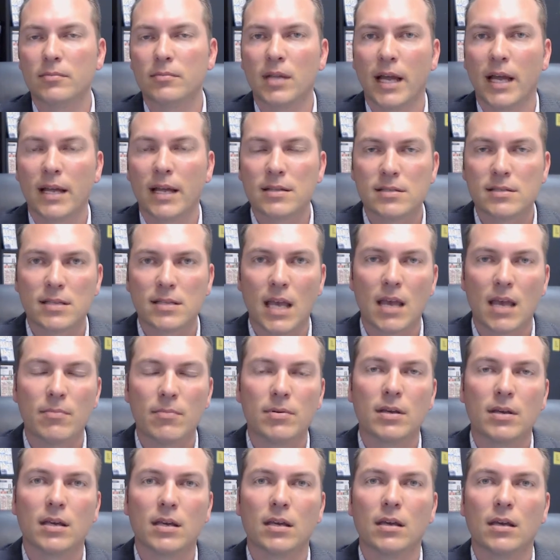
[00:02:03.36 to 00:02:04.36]

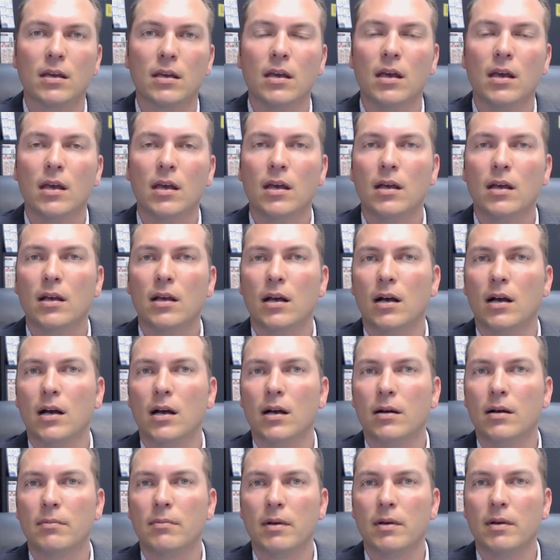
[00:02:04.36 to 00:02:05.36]
landscaping,
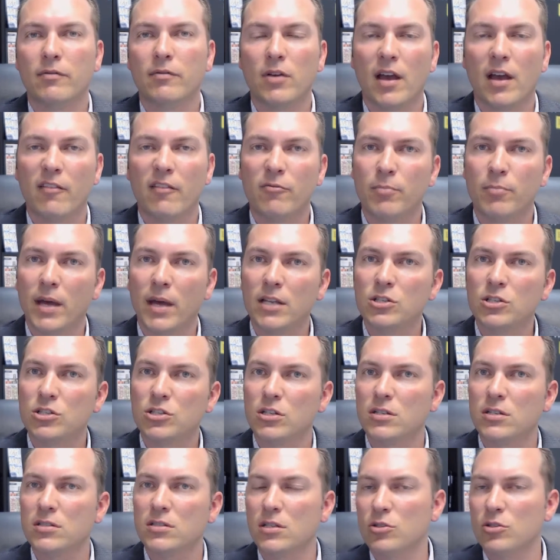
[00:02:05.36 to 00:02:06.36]
if you have
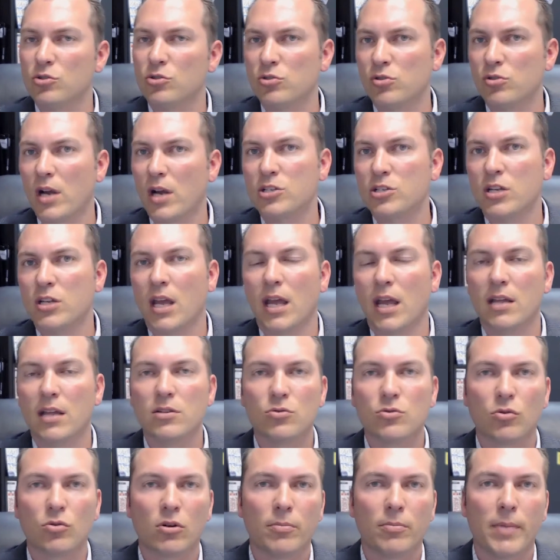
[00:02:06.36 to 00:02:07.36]
benches and trash
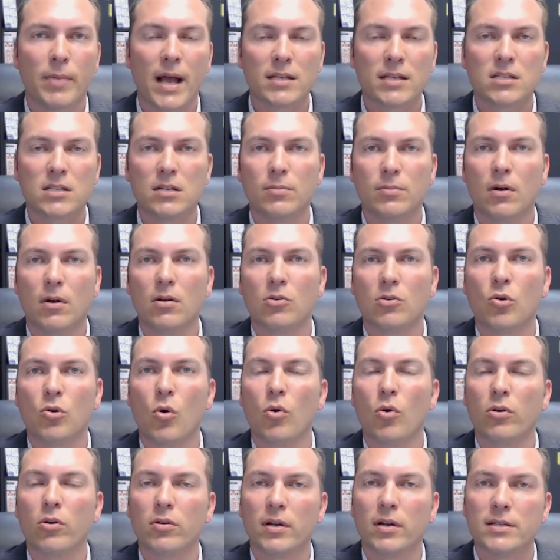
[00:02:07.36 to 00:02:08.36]
cans or a basketball
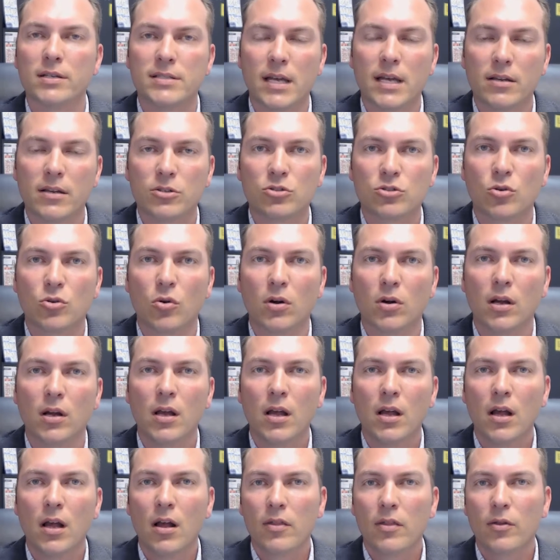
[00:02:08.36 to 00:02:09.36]
court or a tennis court.
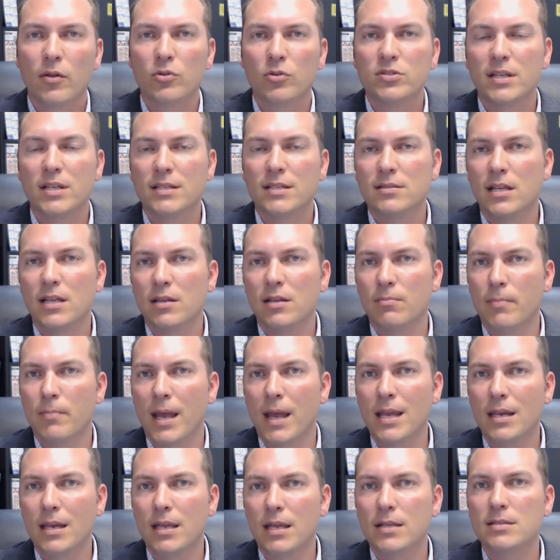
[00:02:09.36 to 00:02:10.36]
Those things need
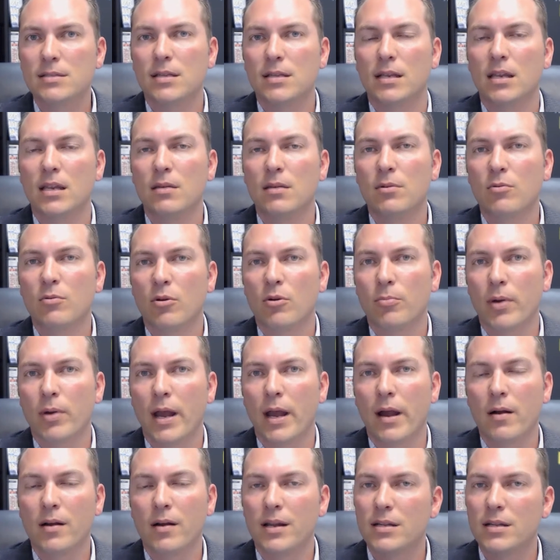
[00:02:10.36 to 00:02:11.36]
maintenance, they need to be
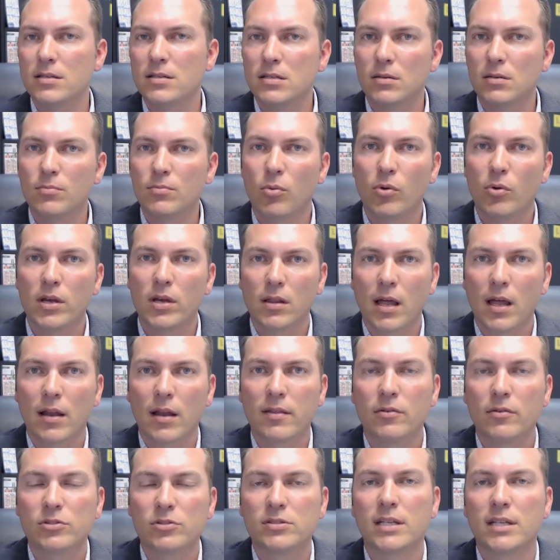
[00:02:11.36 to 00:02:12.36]
repaired, and at some point a lot
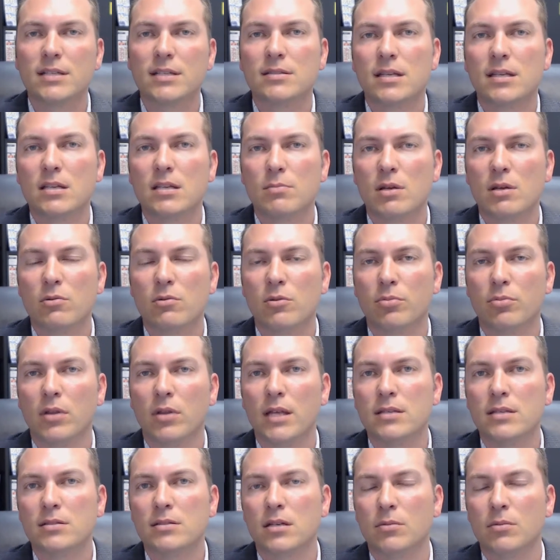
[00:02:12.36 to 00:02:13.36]
of those things need to be
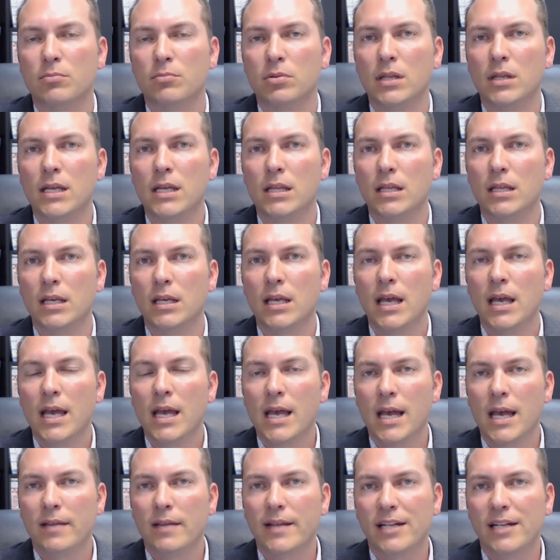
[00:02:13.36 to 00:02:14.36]
replaced completely,
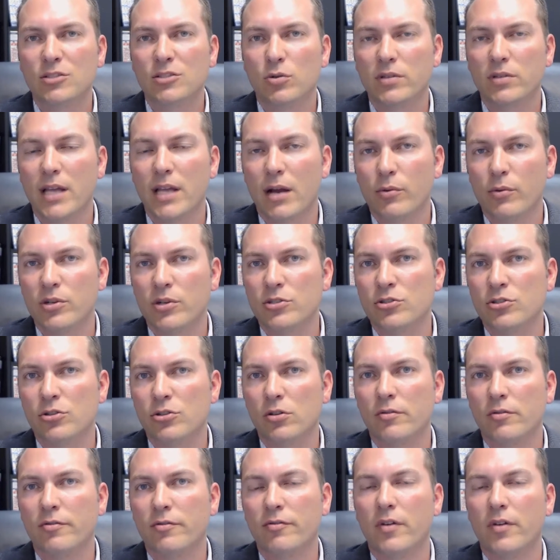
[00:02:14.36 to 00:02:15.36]
and that's what that
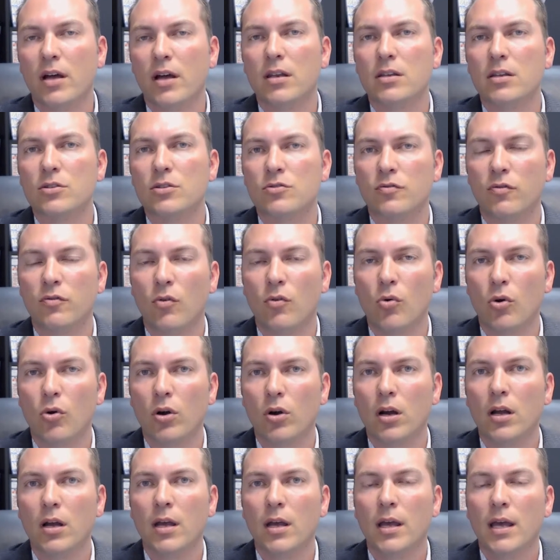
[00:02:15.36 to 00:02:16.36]
reserve fund is
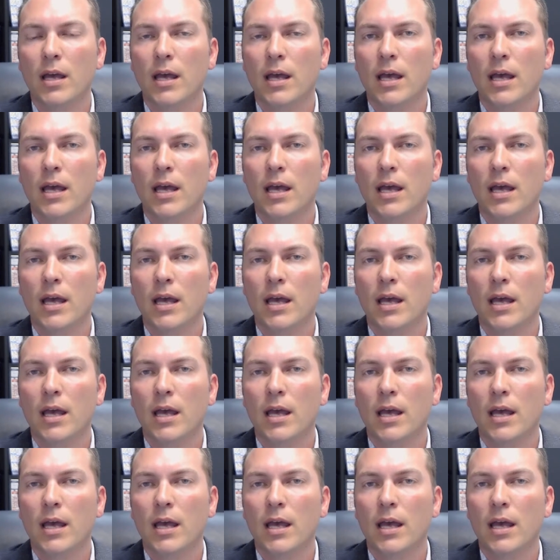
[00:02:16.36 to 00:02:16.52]
for.